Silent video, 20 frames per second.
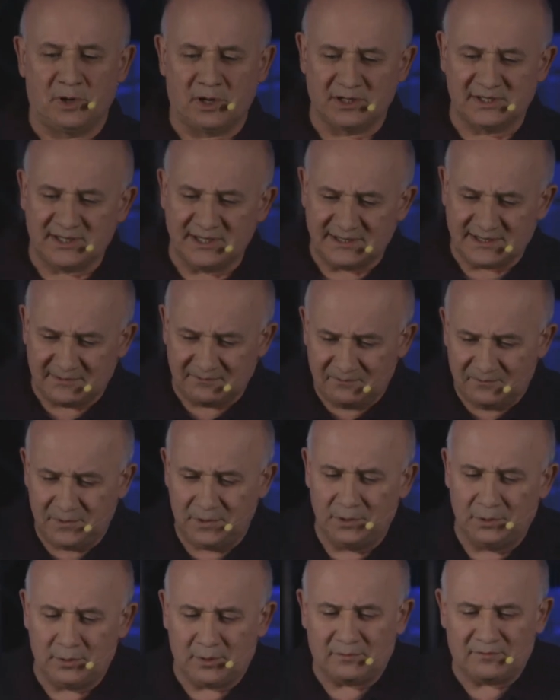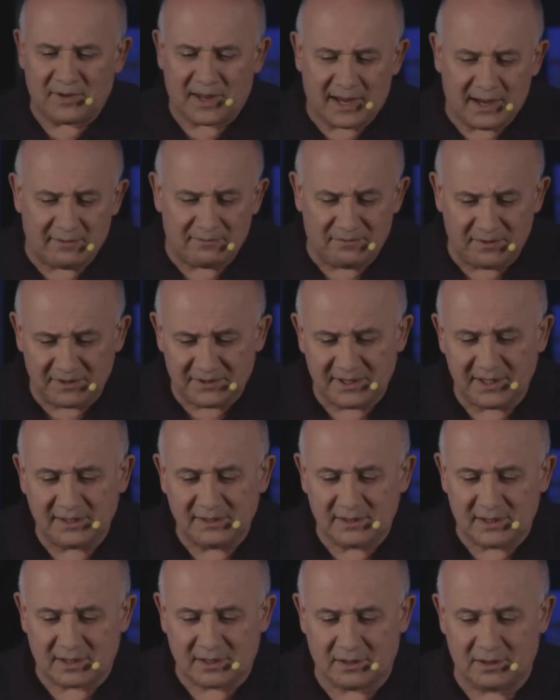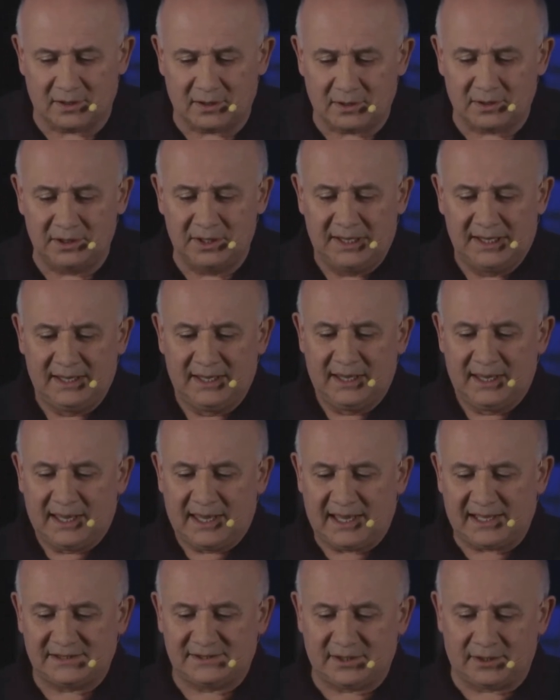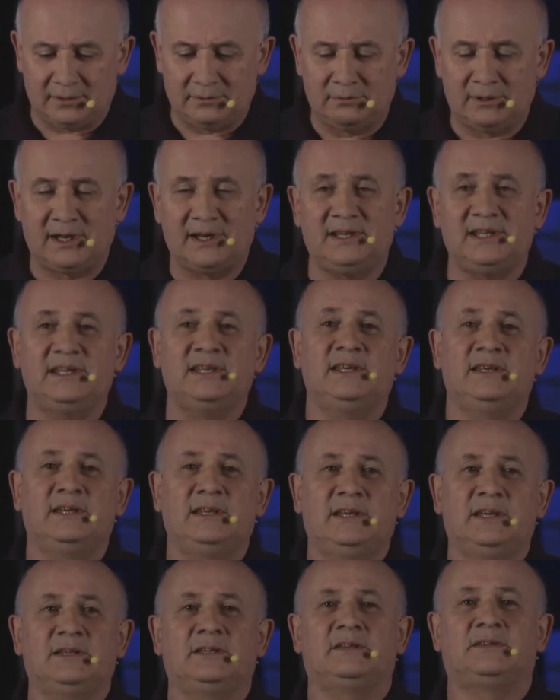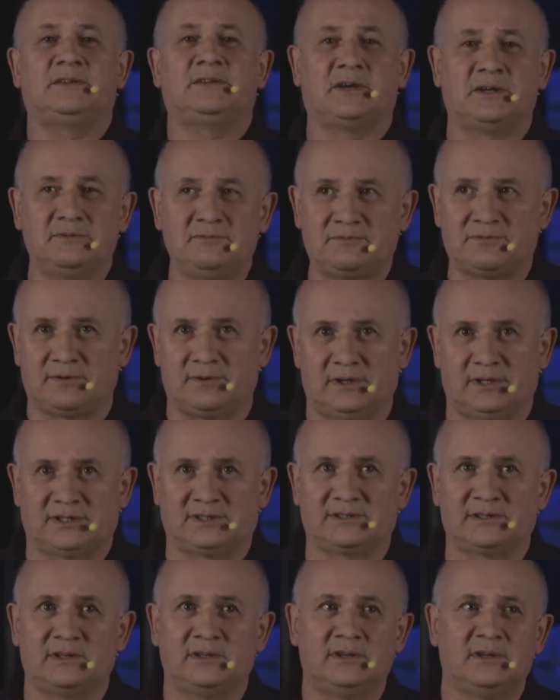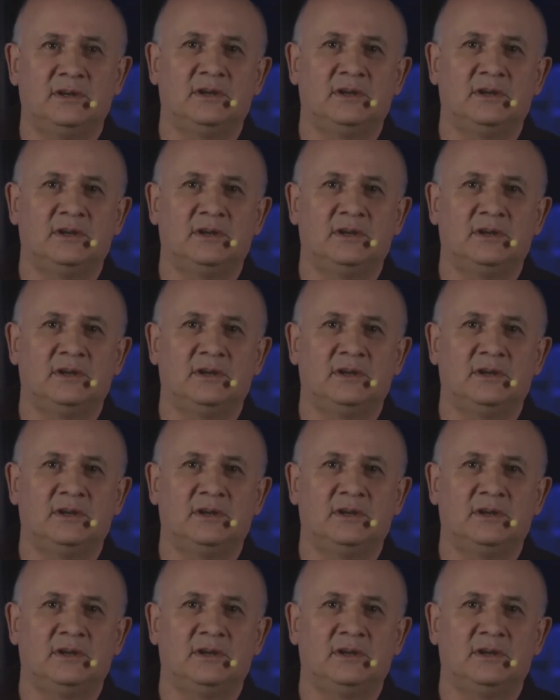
mercies, in view of everything that God has already done for us,